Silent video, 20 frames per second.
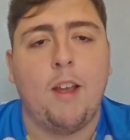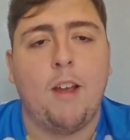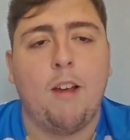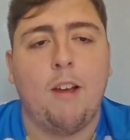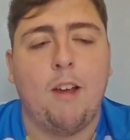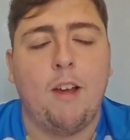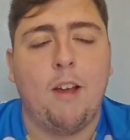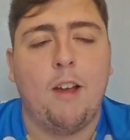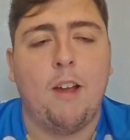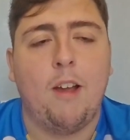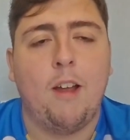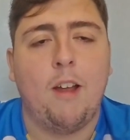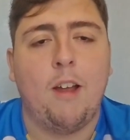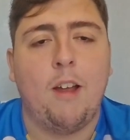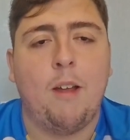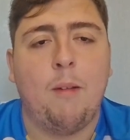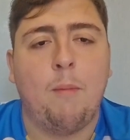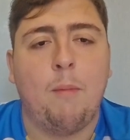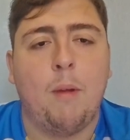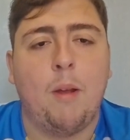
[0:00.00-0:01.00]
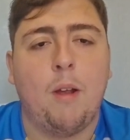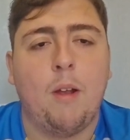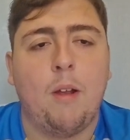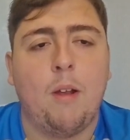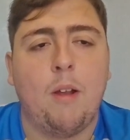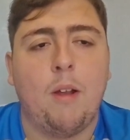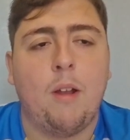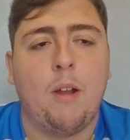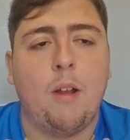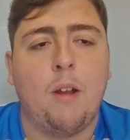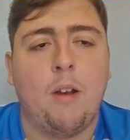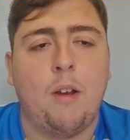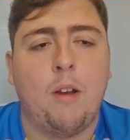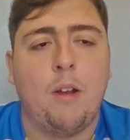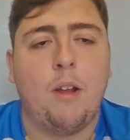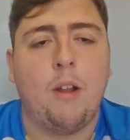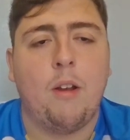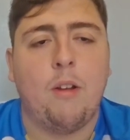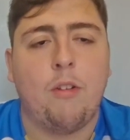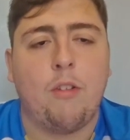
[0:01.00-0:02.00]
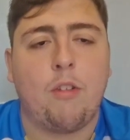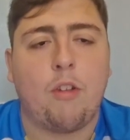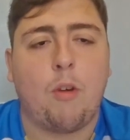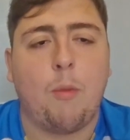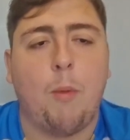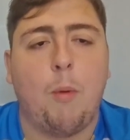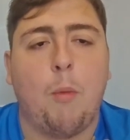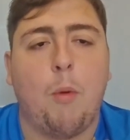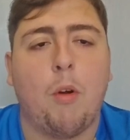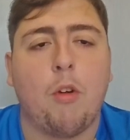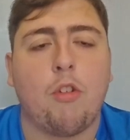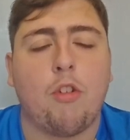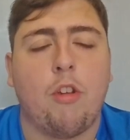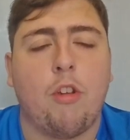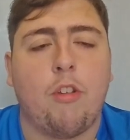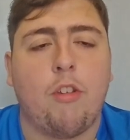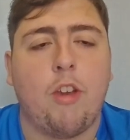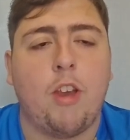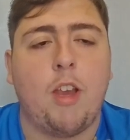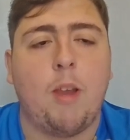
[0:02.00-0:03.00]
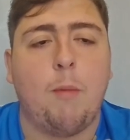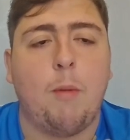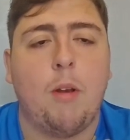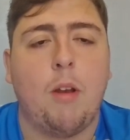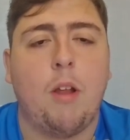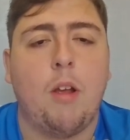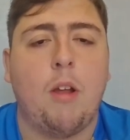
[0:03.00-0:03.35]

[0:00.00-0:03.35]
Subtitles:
and to come and watch the team,